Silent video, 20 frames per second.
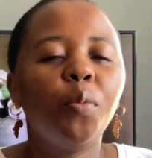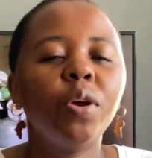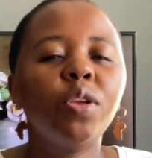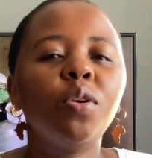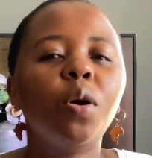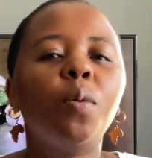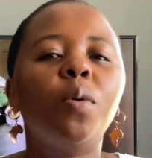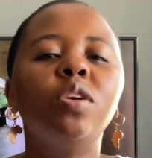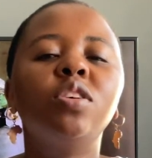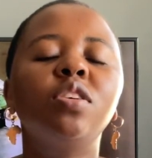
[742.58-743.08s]

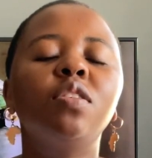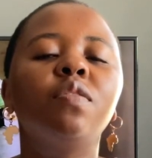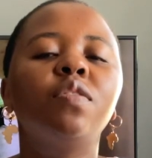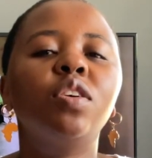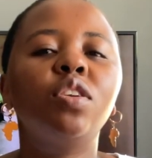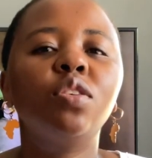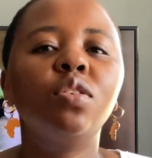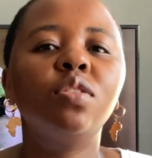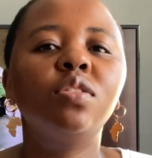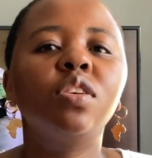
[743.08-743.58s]
watching
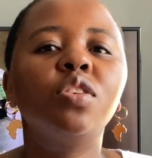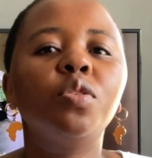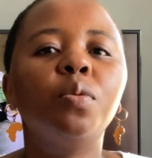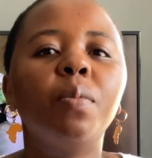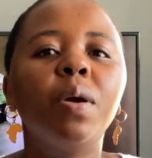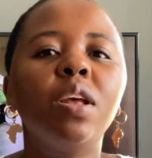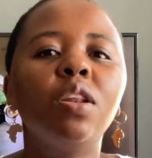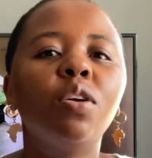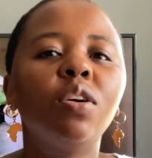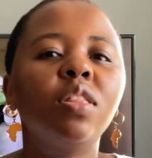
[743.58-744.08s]
videos and you
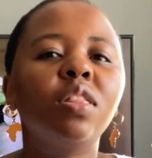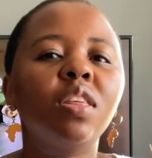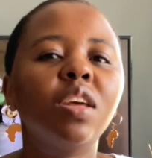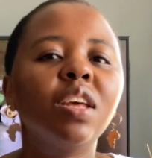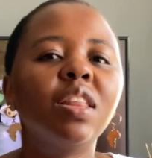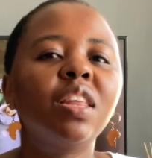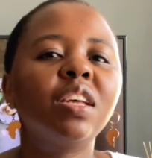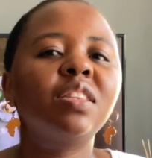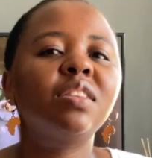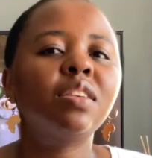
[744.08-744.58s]
may not think
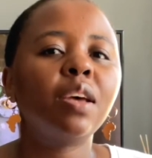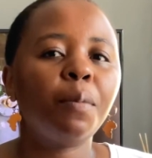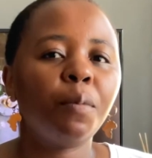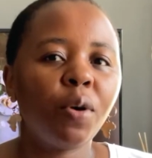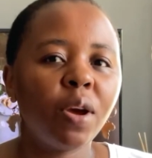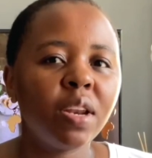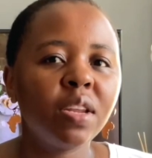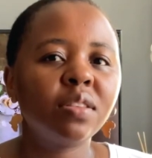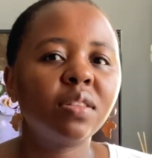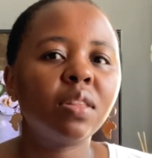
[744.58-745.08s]
that
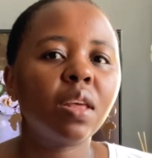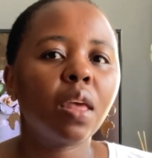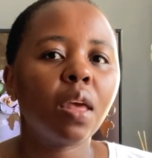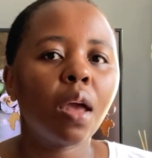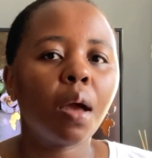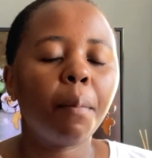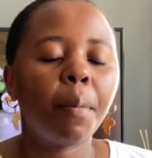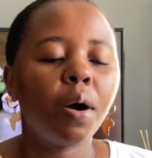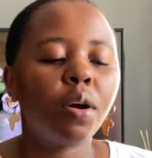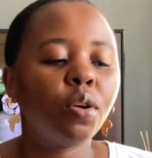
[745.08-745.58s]
someone is thinking
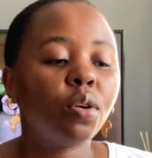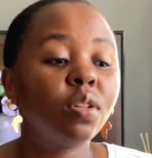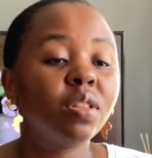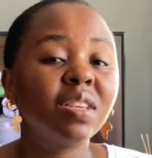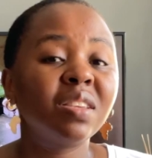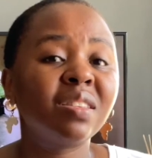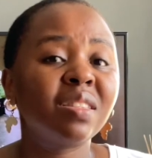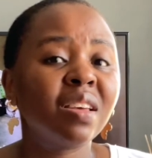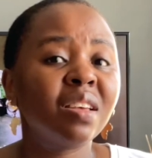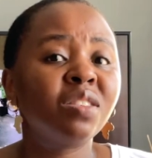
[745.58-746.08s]
about all
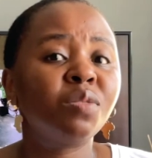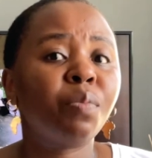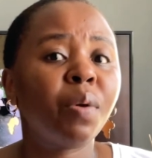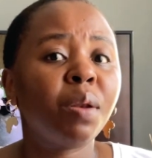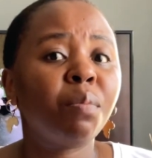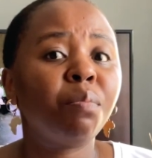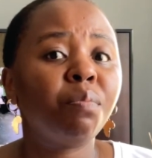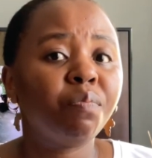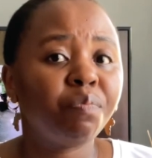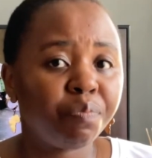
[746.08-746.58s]
these things,
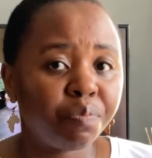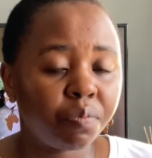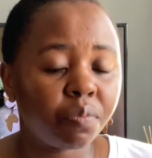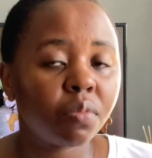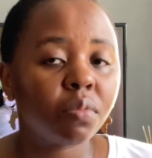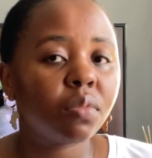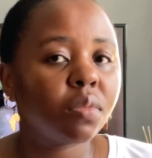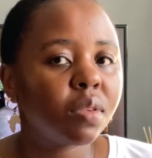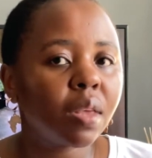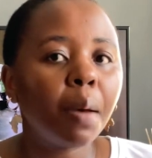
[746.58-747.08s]
but
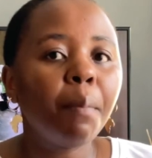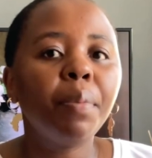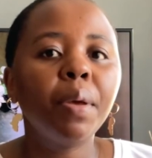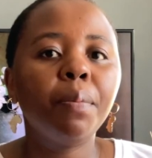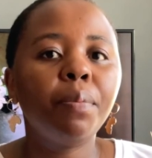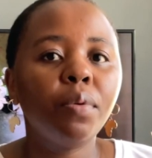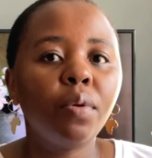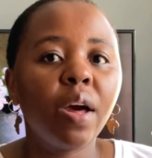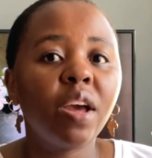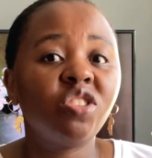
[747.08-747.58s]
some
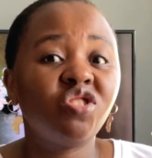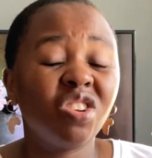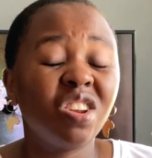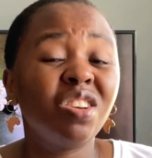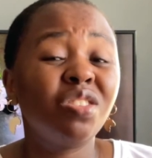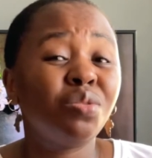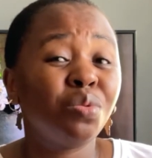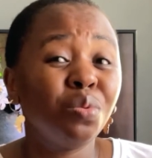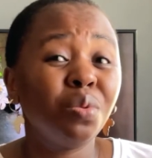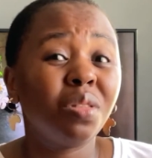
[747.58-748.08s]
people actually
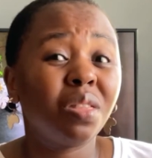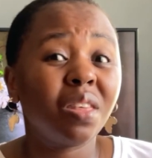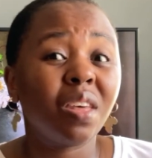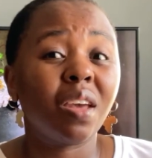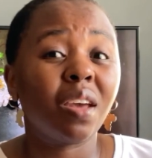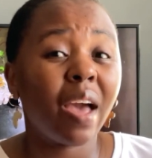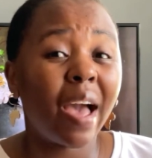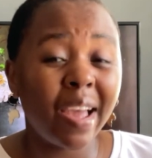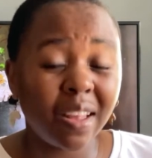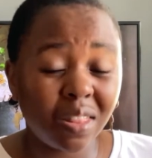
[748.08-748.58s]
do
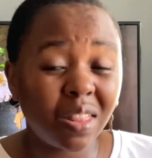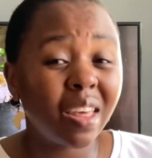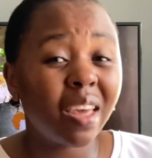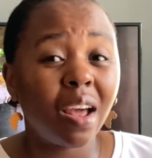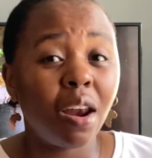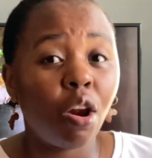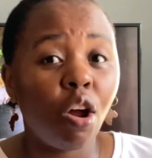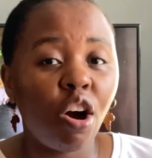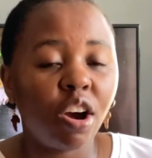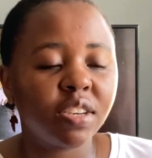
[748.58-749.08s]
think. I think a
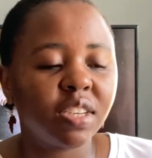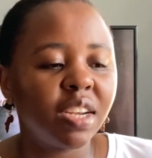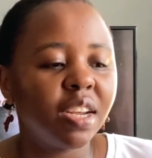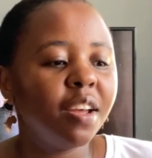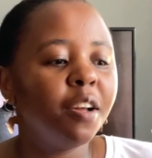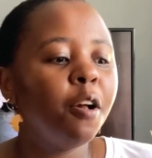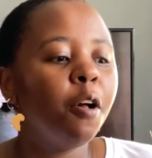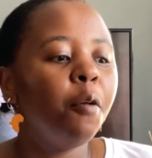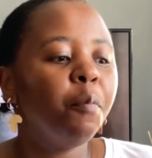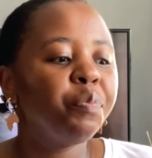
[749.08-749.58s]
lot.
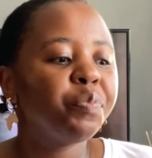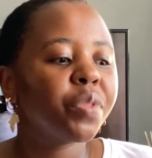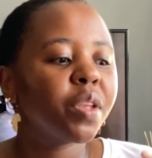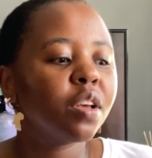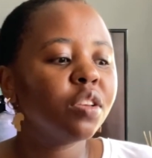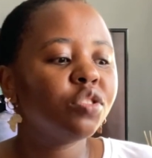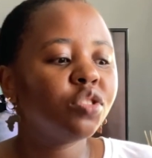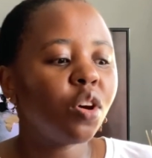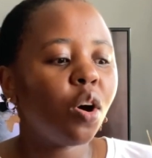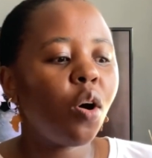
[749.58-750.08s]

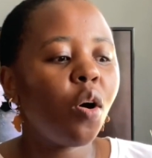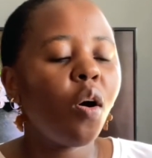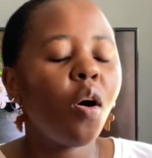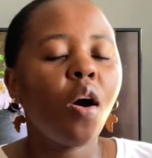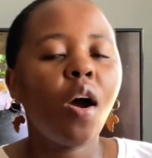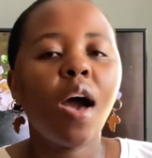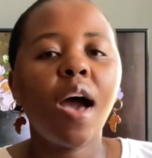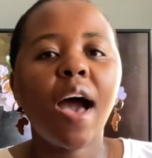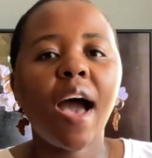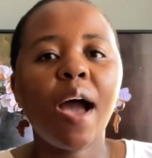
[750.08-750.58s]
So
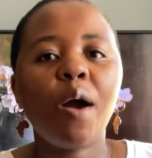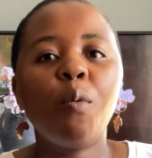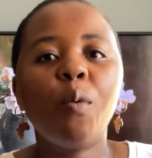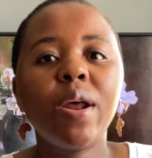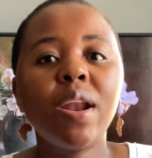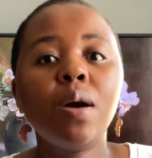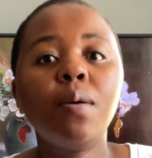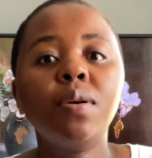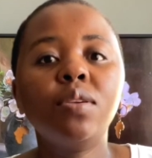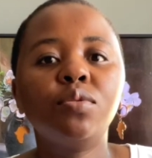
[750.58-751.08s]

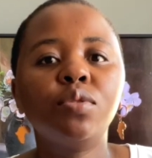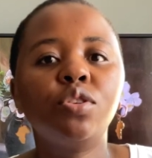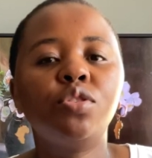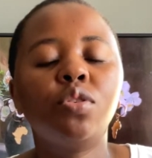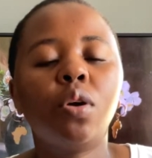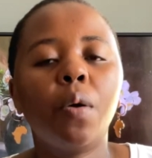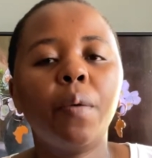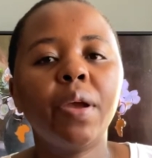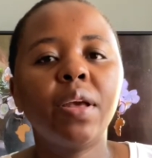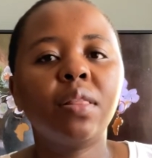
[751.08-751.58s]
when I was
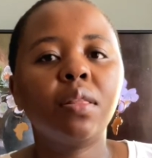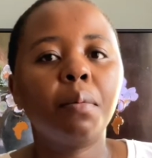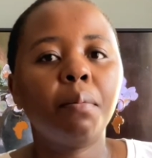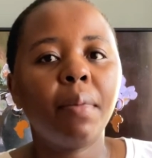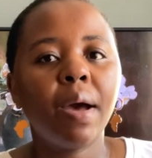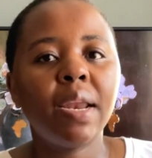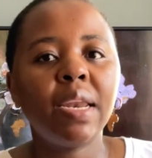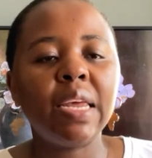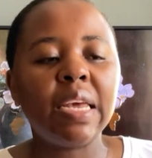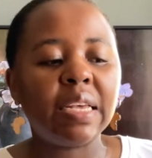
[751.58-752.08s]
withdrawing the
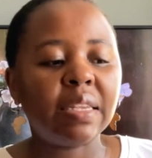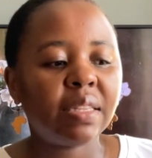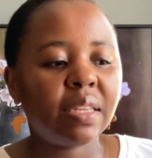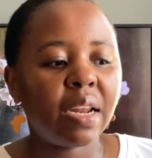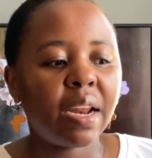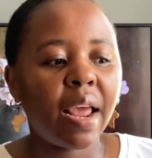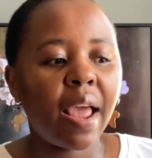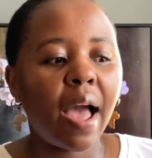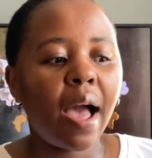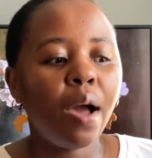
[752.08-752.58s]
money
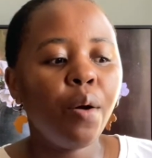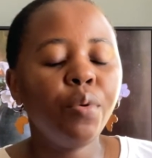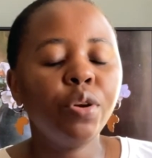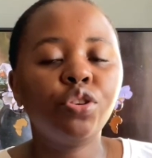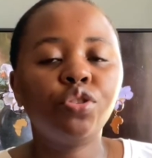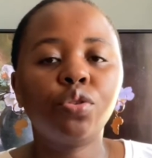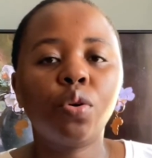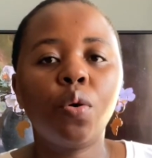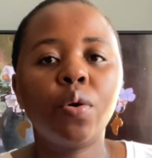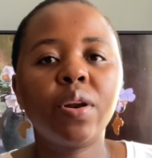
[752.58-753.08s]
yesterday, I
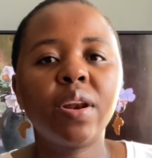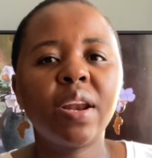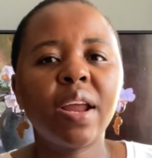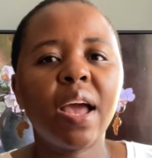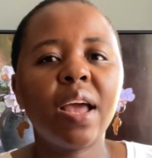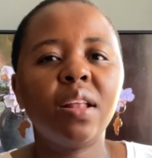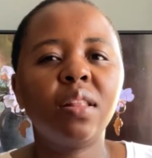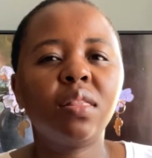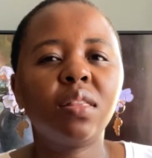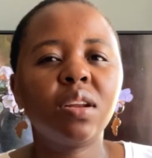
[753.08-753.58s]
withdrew
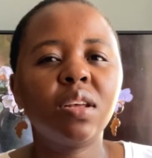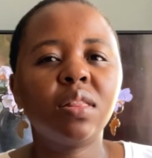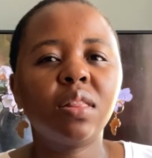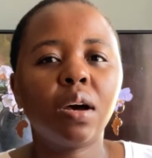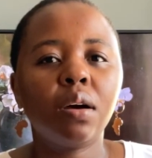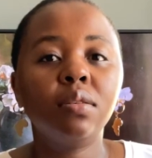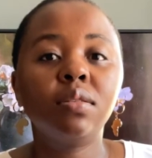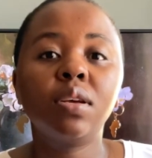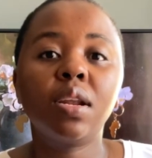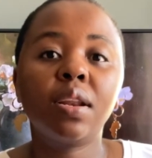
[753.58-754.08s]

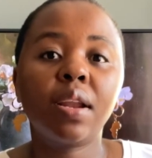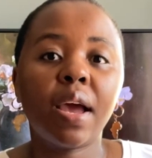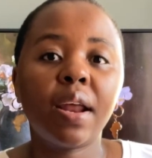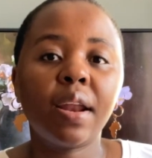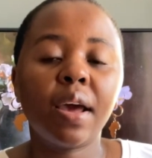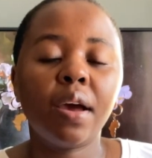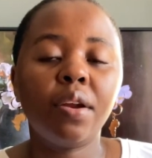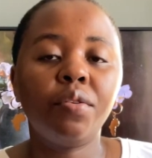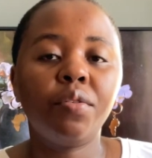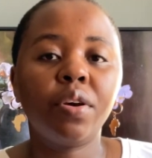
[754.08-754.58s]

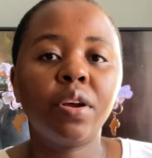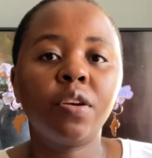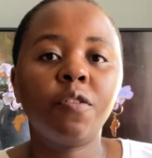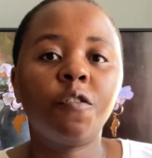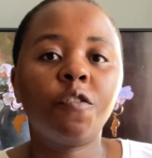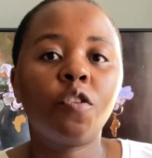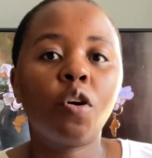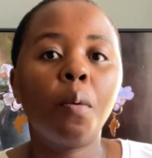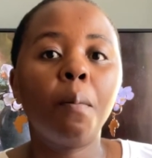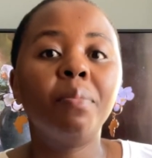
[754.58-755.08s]
3,900
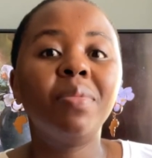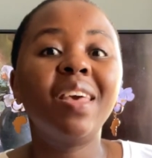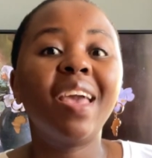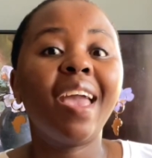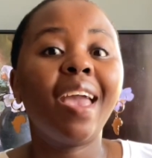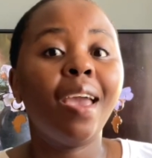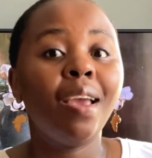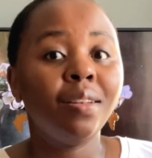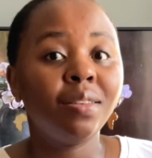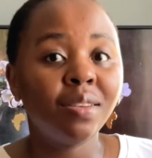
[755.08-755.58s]
from the
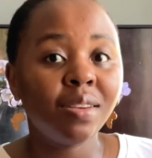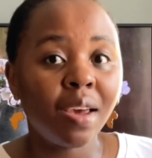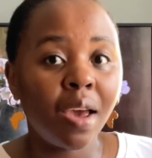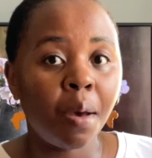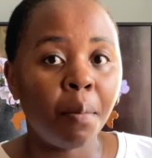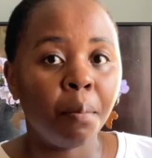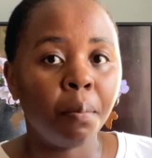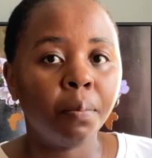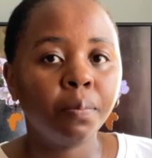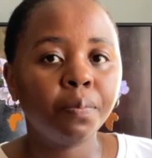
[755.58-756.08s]
ATM.